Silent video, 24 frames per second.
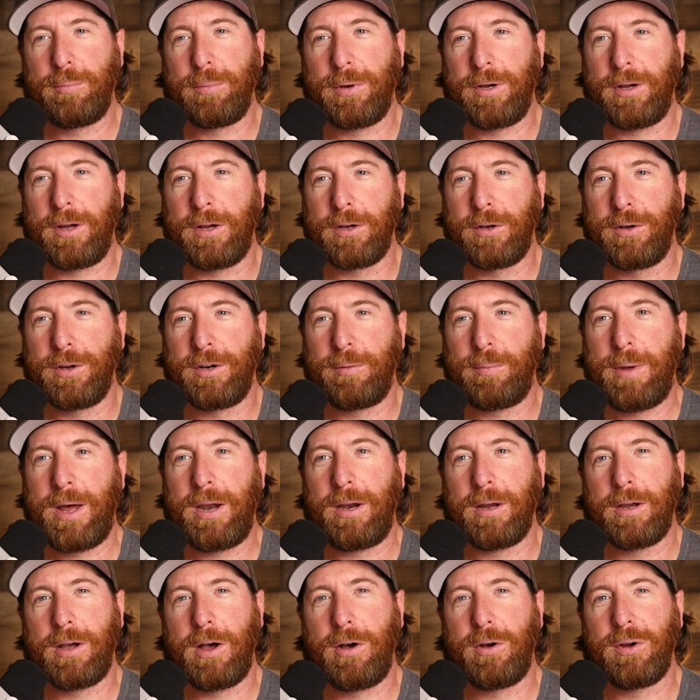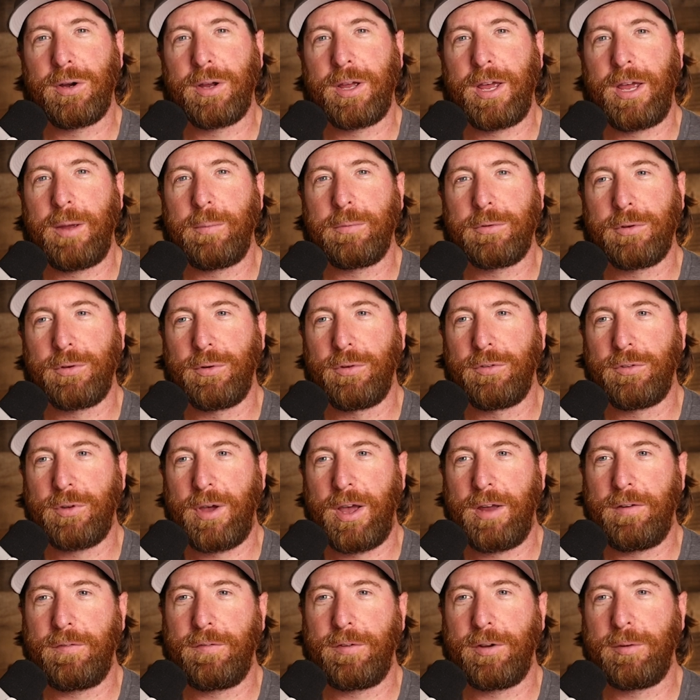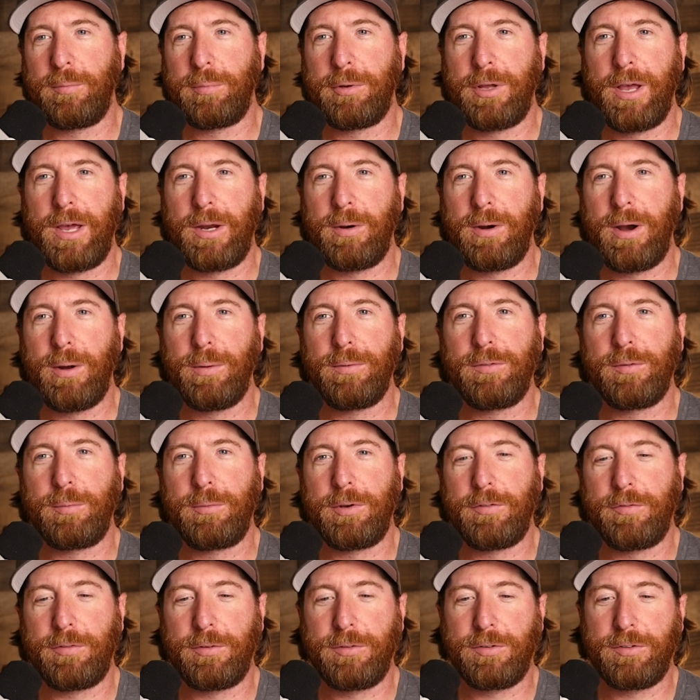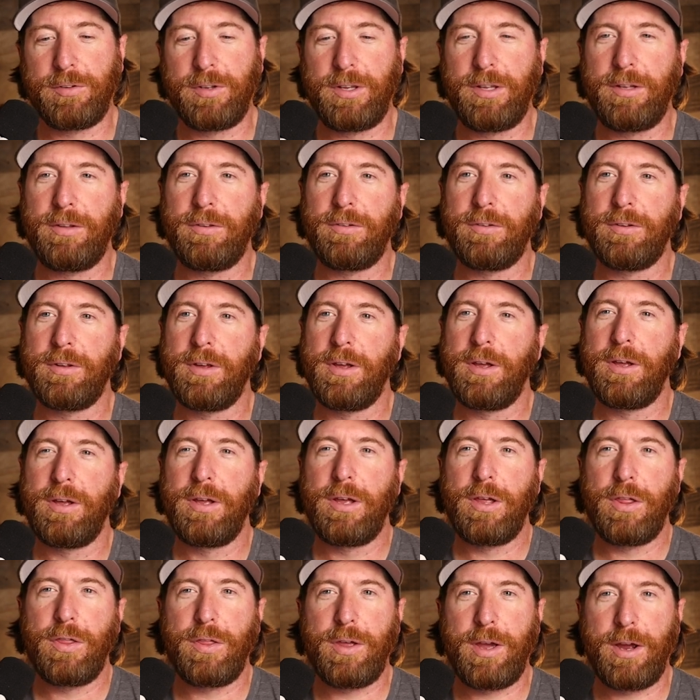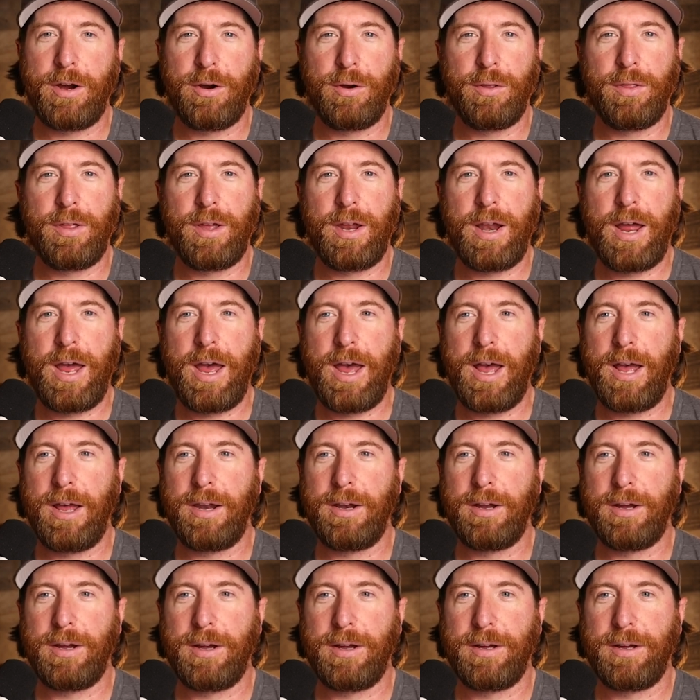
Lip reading: but a good amount of color came through, so I had fun playing around with some different scenes there that had